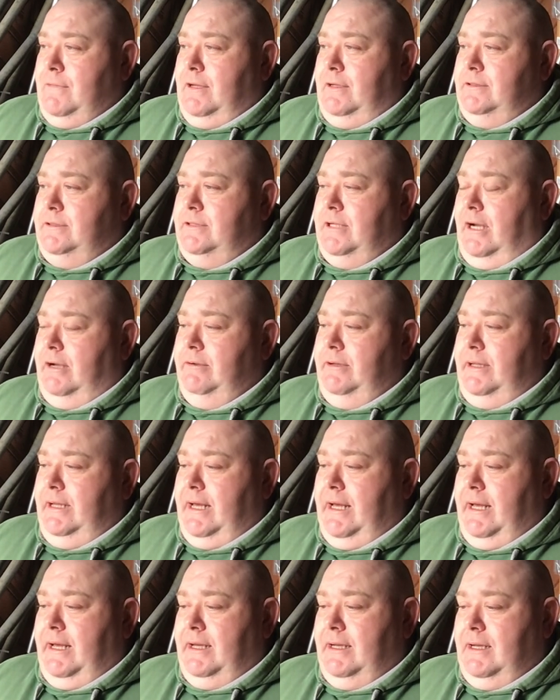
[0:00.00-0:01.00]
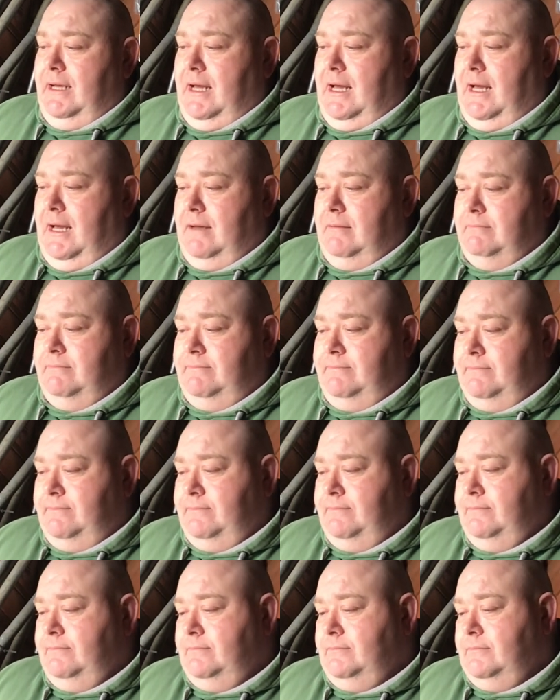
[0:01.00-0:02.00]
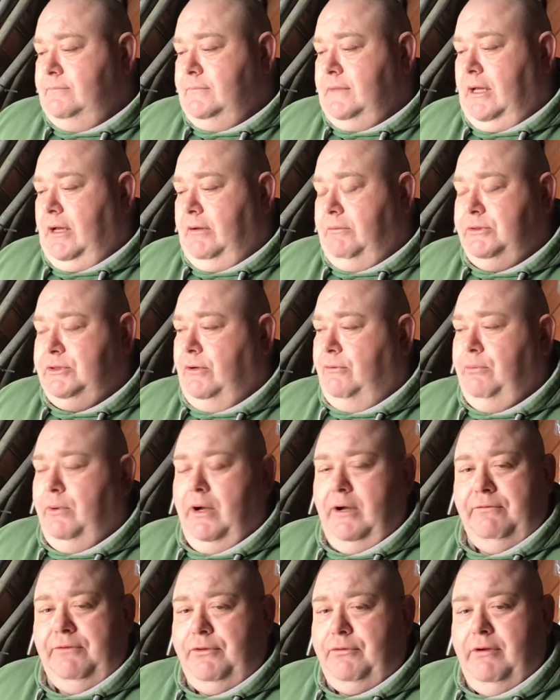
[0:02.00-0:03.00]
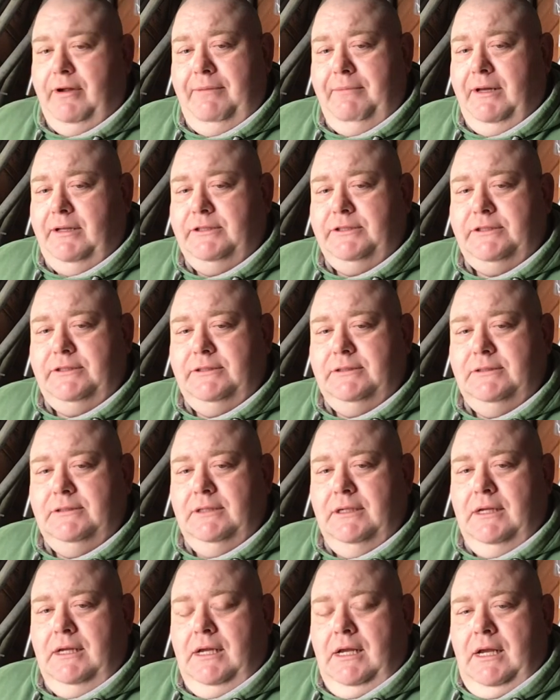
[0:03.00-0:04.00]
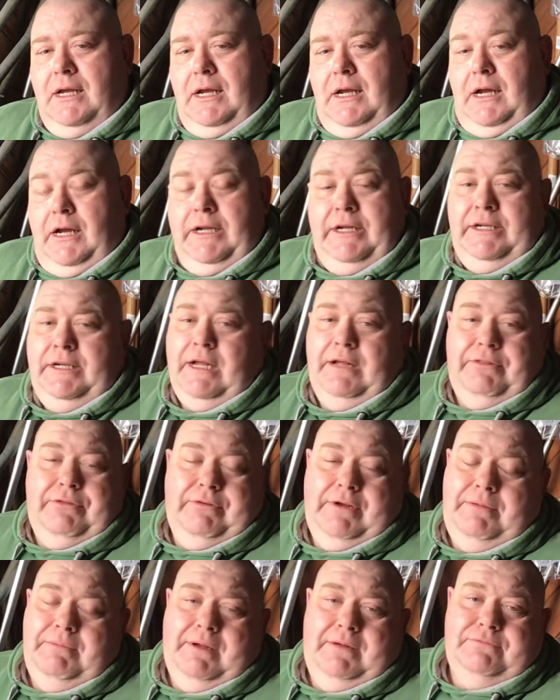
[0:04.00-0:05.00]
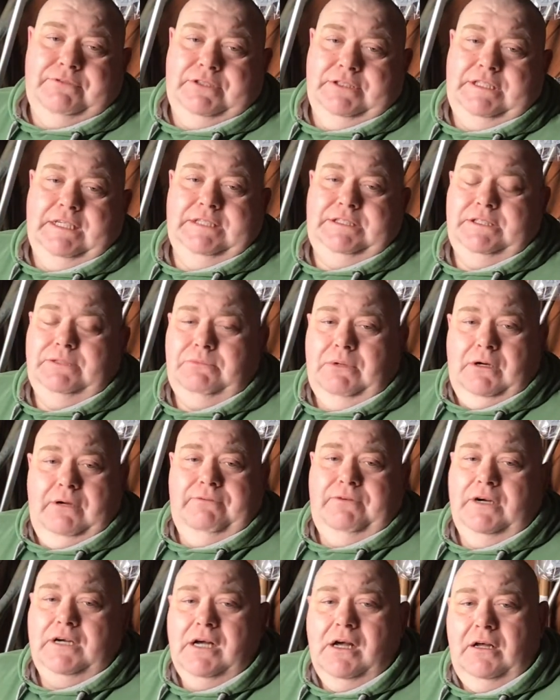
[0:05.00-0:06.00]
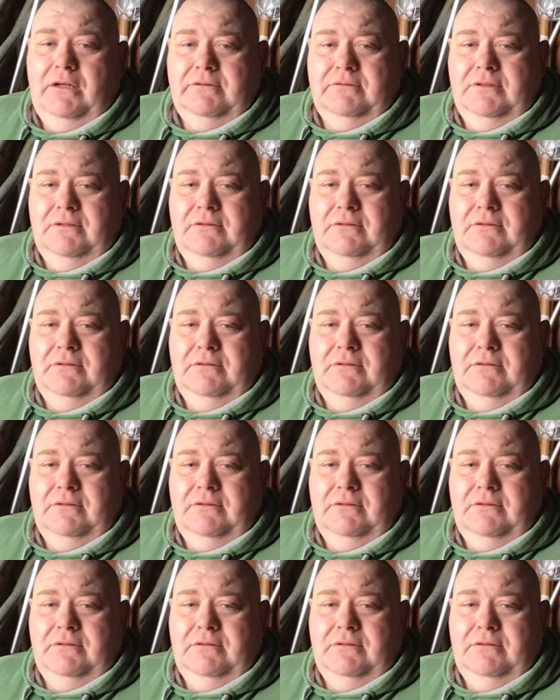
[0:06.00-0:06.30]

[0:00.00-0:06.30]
So yeah, I was off work for 3 months, and in that 3 months I said to the wife, I can't